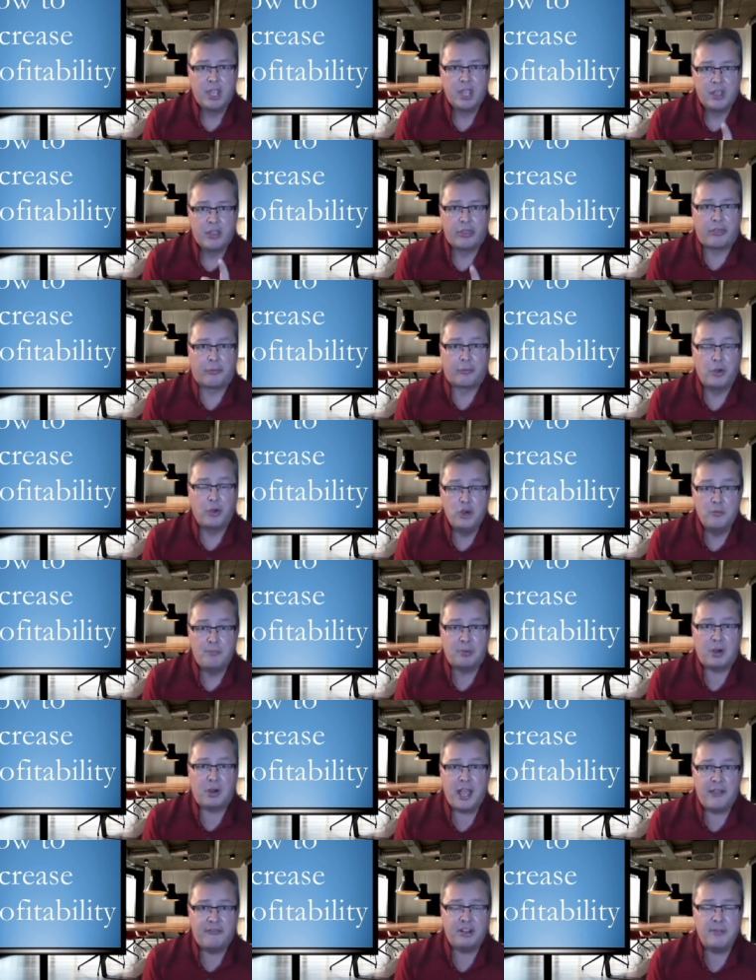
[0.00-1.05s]
through
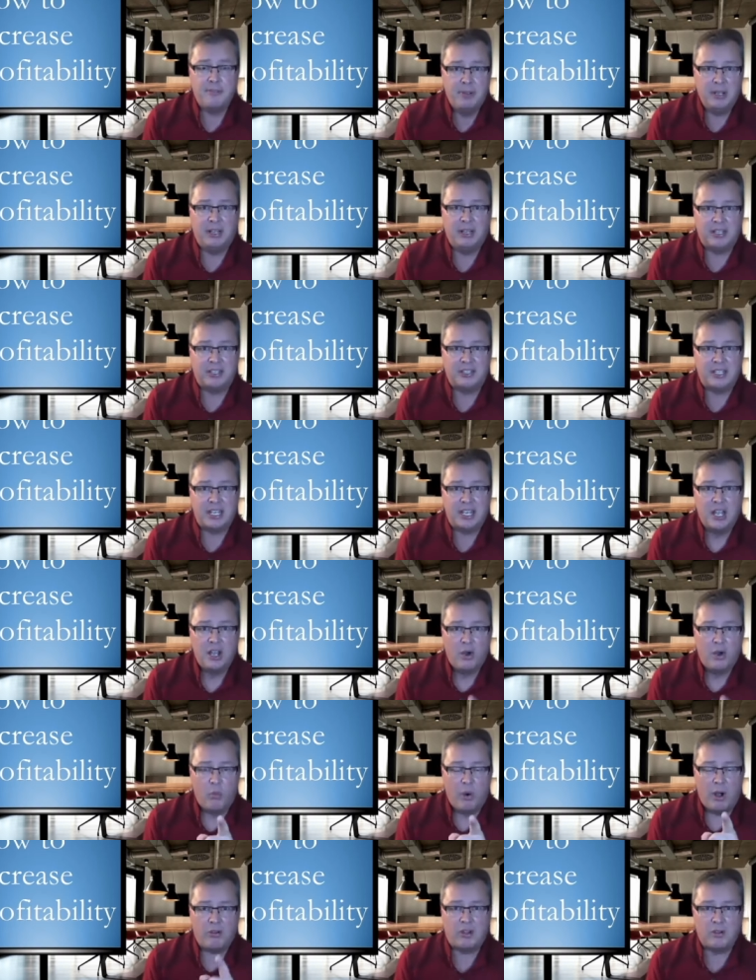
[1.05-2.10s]
profitability.
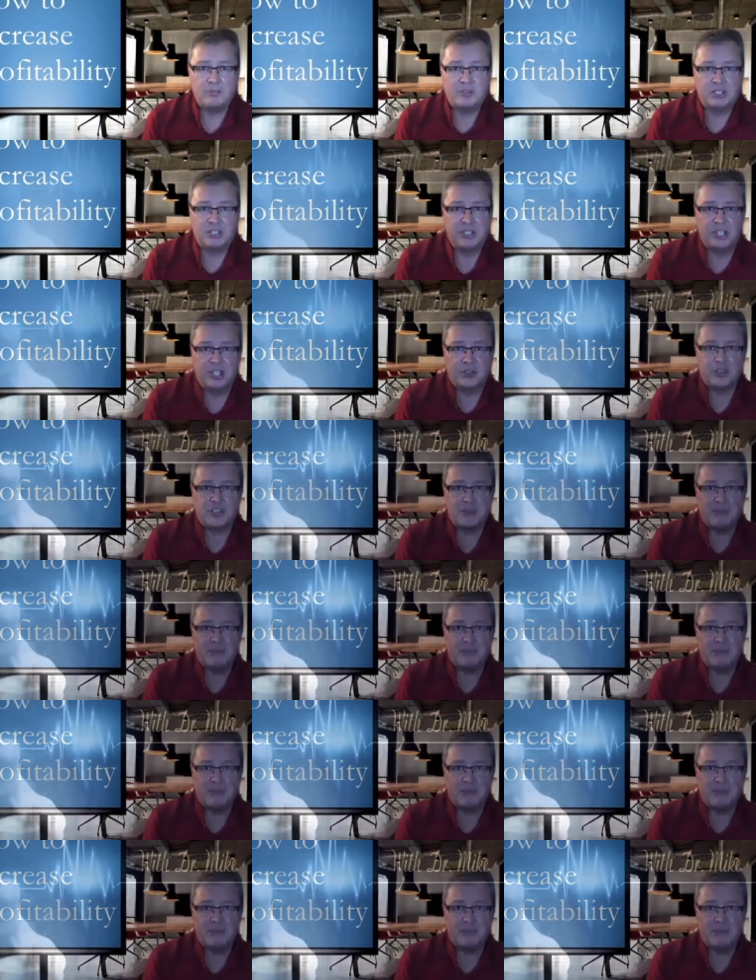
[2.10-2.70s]
Welcome to Leadership